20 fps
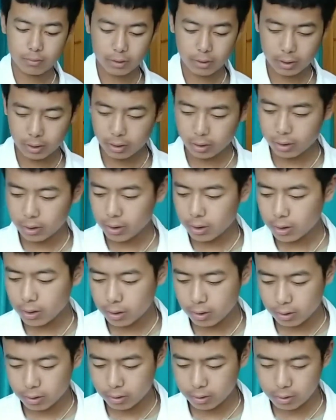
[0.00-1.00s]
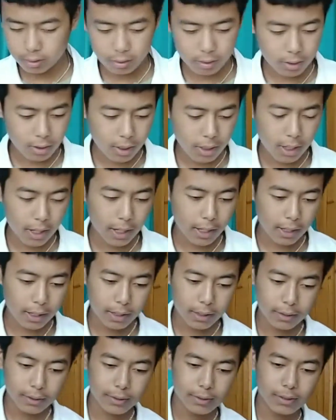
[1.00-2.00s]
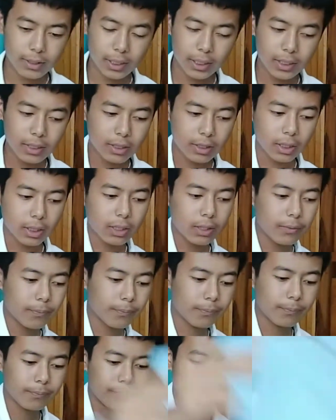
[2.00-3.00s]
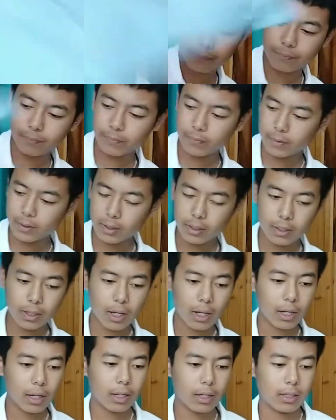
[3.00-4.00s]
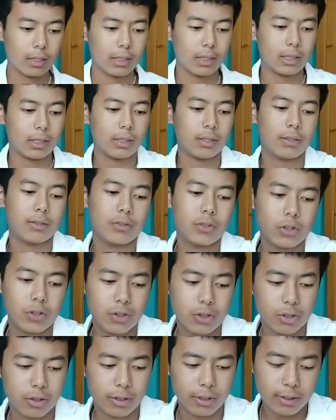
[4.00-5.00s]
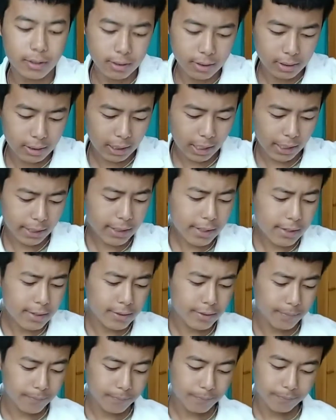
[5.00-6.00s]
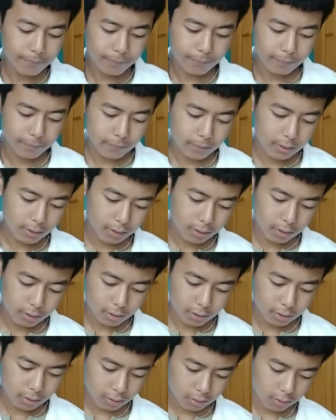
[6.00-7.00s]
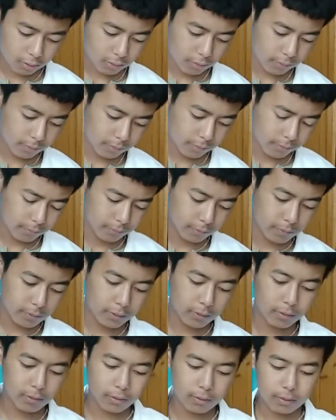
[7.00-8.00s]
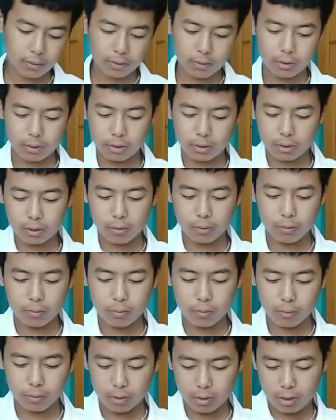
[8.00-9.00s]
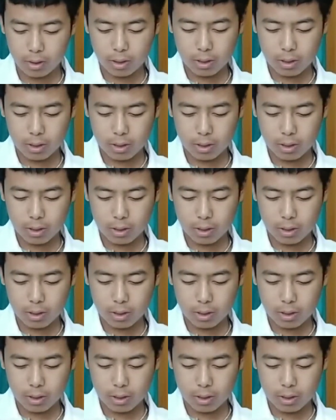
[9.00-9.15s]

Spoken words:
Okay, and the second thing are just the slides. So you